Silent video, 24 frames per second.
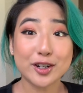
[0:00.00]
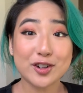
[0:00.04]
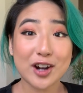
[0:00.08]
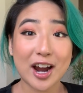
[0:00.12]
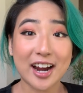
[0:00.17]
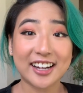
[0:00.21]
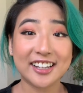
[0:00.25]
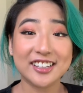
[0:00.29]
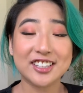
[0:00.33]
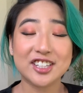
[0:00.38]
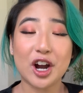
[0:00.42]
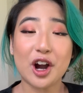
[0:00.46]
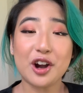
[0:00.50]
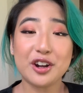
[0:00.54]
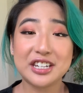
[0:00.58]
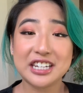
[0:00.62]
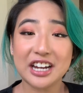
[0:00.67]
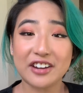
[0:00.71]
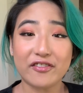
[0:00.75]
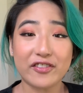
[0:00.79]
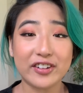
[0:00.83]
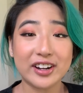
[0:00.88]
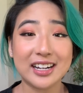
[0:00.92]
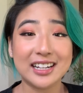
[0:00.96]
dragons are
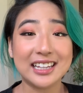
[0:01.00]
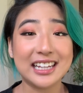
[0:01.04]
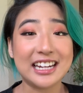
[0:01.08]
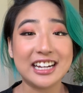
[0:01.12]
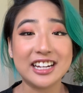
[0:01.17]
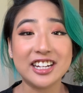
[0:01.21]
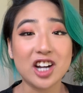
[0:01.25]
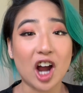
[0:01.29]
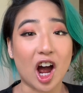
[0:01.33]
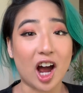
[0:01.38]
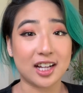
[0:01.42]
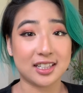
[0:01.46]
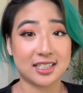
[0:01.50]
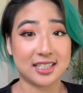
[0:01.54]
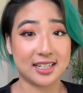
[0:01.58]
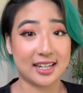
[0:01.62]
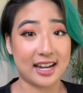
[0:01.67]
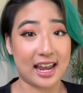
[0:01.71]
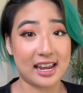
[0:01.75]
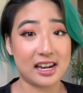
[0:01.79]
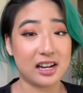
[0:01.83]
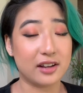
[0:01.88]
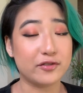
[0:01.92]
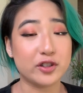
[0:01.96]
definitely not
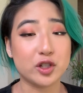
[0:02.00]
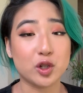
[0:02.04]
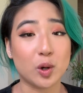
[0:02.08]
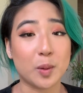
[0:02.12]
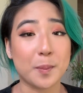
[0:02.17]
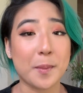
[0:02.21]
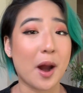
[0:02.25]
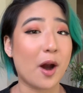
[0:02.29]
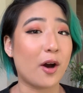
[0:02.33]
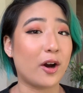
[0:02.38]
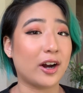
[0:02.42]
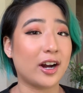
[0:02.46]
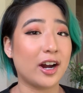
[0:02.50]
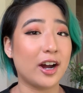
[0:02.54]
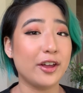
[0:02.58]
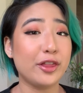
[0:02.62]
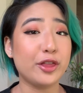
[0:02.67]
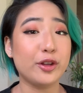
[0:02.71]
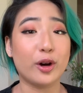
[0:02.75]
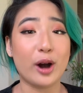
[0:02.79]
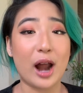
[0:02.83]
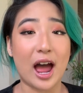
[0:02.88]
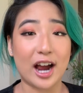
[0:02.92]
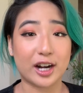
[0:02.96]
native to America.
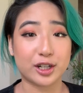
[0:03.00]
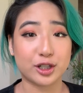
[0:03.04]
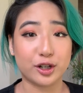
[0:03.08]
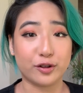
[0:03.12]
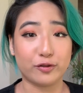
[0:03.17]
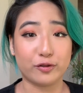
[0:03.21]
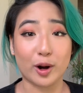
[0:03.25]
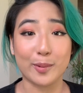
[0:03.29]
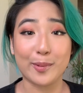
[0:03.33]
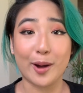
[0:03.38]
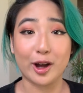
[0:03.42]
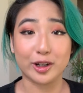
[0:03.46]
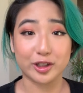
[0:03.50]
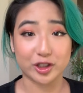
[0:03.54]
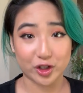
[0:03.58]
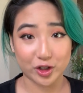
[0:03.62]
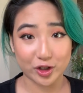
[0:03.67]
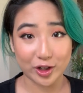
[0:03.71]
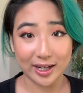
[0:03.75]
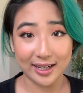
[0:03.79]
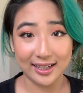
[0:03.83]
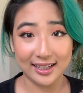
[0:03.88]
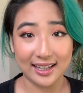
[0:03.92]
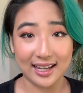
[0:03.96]
They're actually from
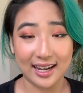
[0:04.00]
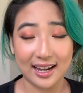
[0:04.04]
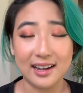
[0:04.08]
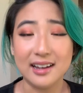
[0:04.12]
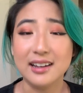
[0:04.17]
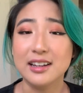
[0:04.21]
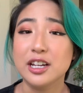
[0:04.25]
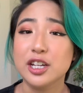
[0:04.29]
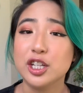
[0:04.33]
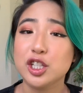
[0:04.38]
Australia.